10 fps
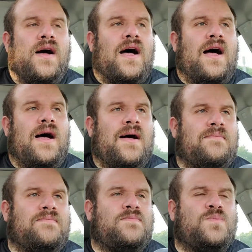
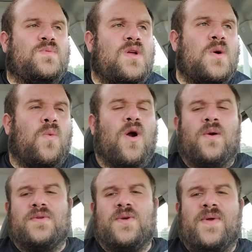Um,
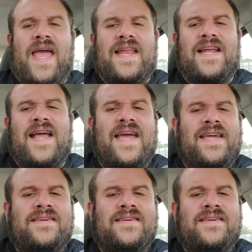work was okay today.